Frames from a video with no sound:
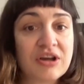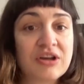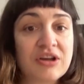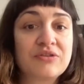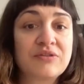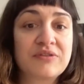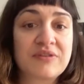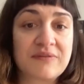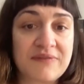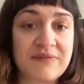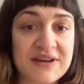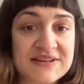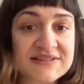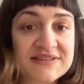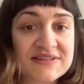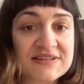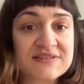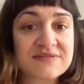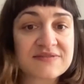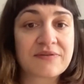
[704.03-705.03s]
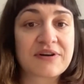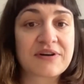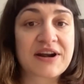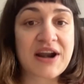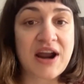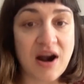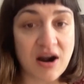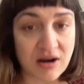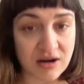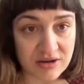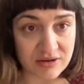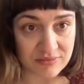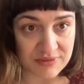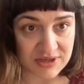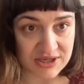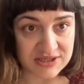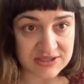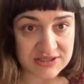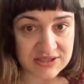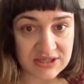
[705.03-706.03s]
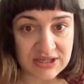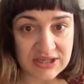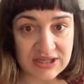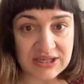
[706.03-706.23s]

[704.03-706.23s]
to the basis for an argument